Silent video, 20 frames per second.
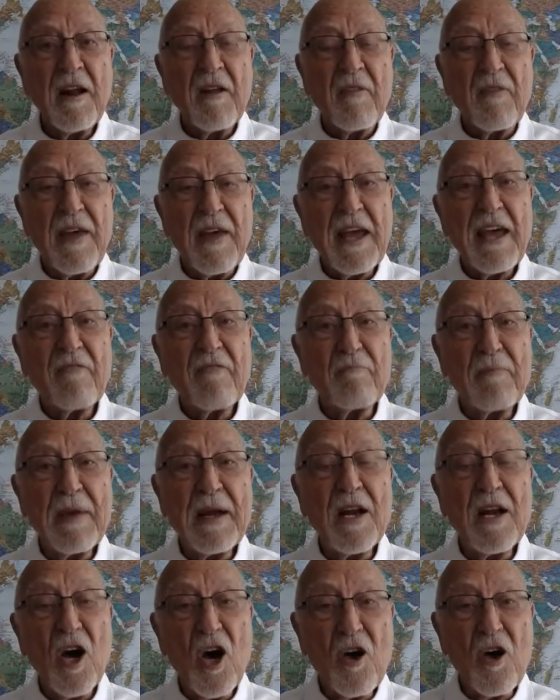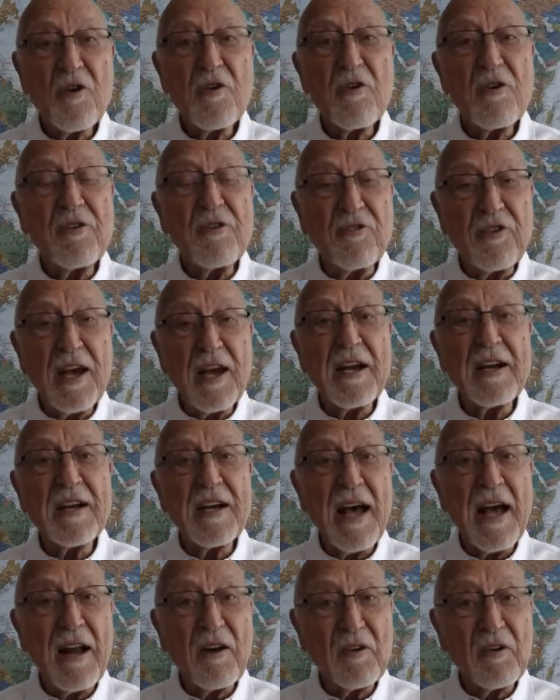they have been under
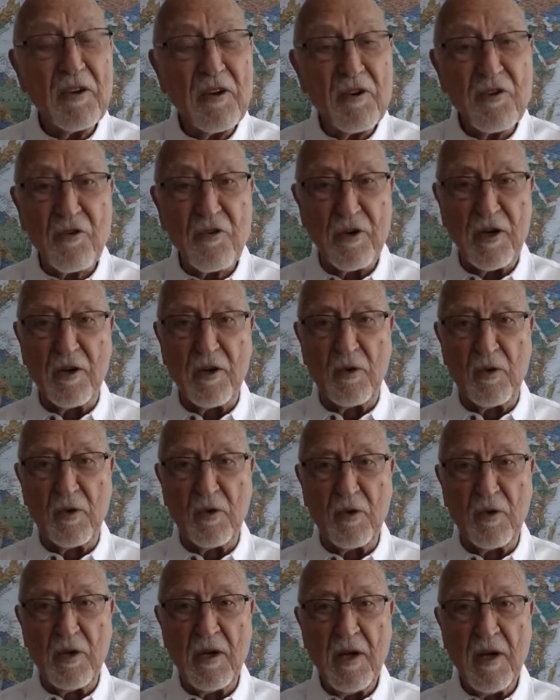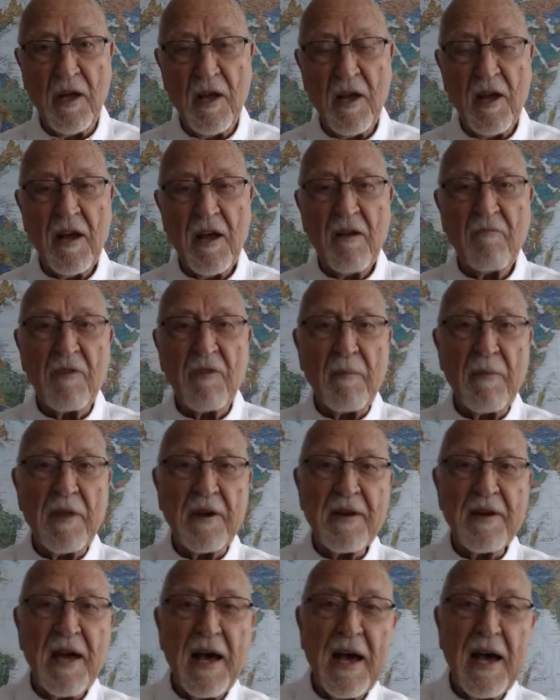Gentile control from the
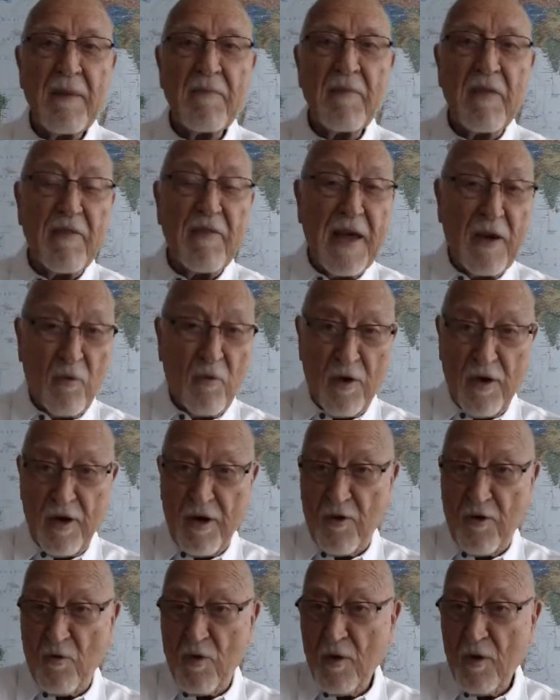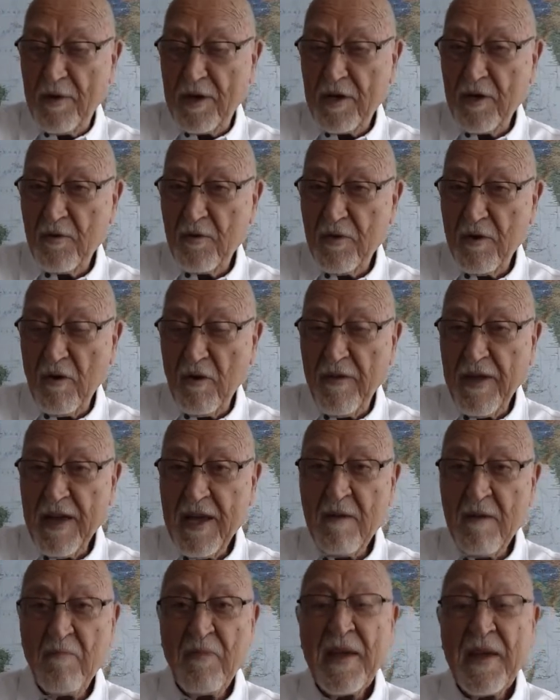time they were under Roman control
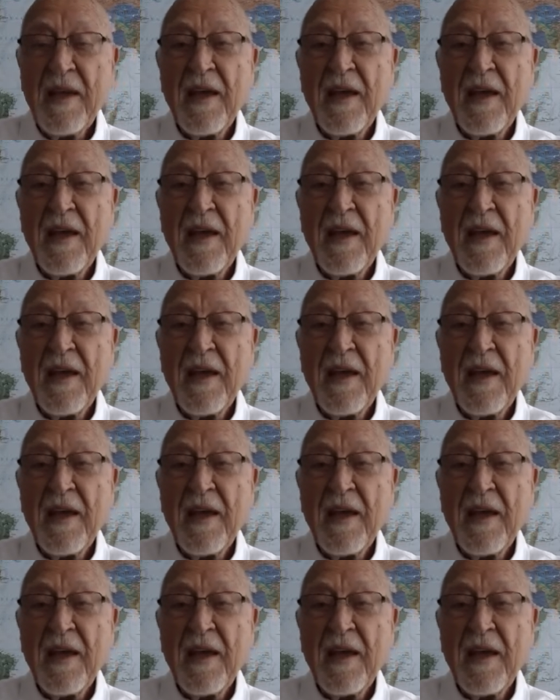then,